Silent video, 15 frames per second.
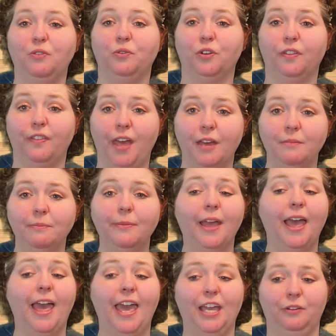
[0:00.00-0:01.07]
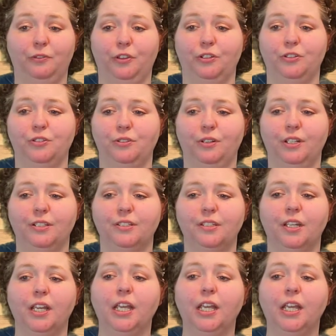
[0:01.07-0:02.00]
for them and for their students.